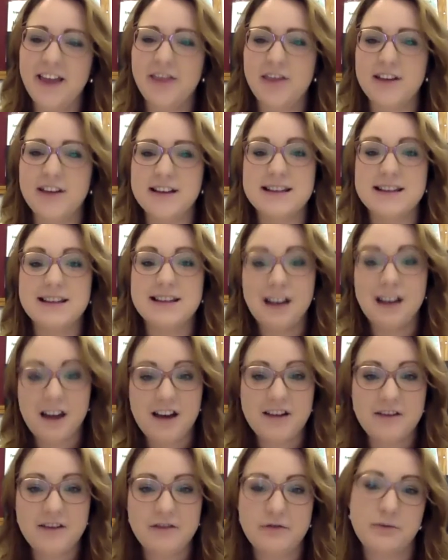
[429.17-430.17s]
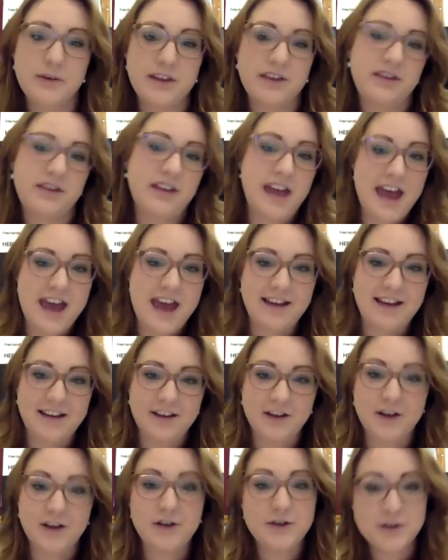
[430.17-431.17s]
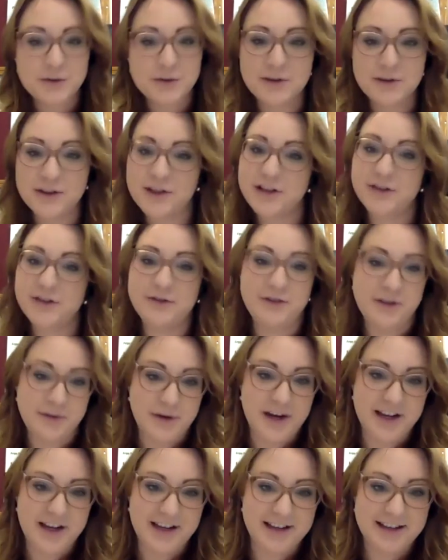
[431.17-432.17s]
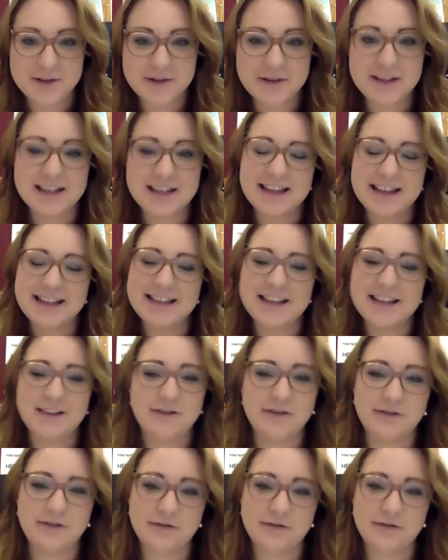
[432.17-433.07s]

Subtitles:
that's live with their usual children's work at all, so they see